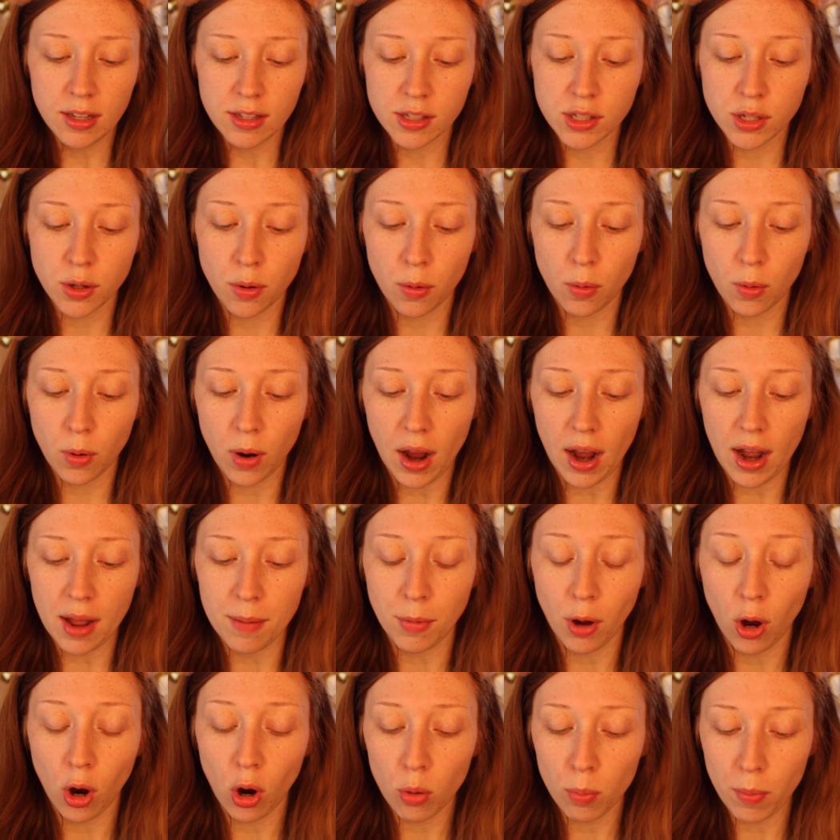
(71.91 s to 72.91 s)
so
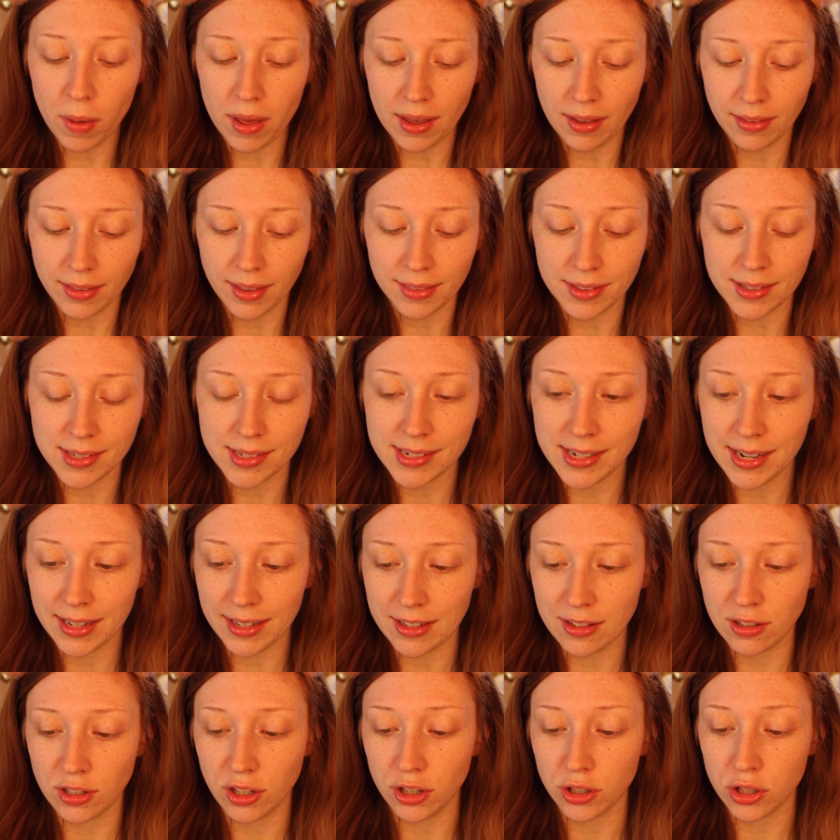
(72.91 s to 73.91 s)
I'm hoping that the
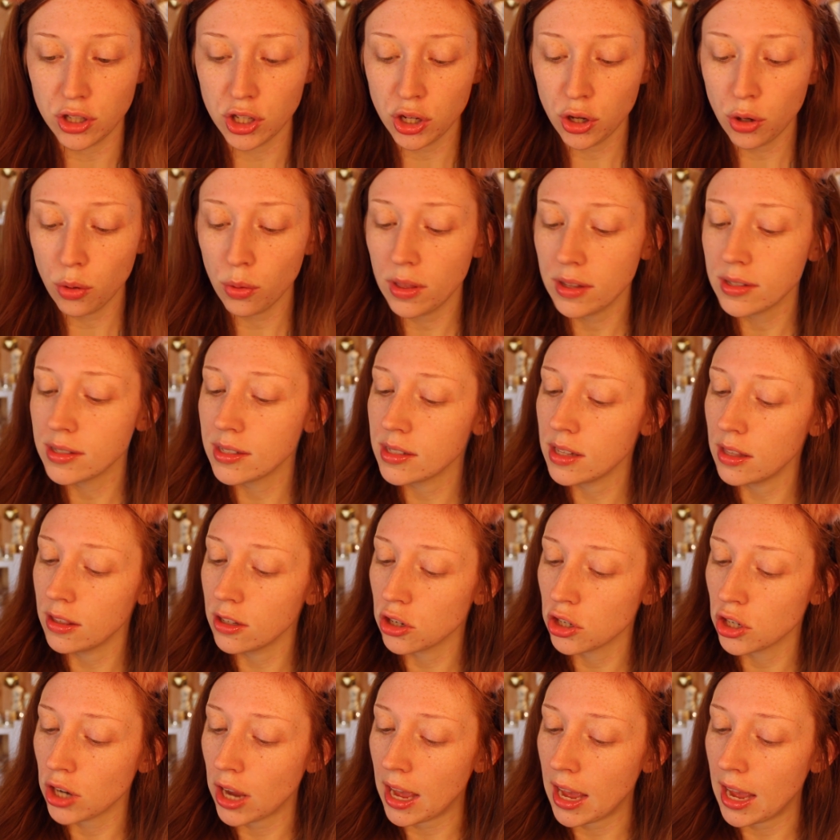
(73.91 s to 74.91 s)
stick is good too. This is in
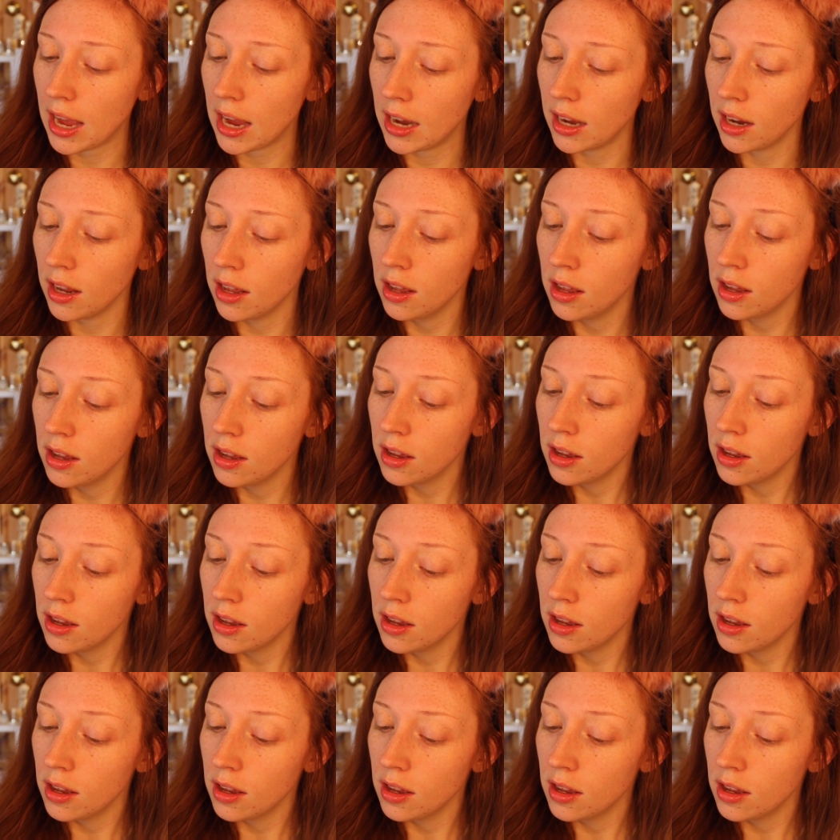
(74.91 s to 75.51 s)
the shade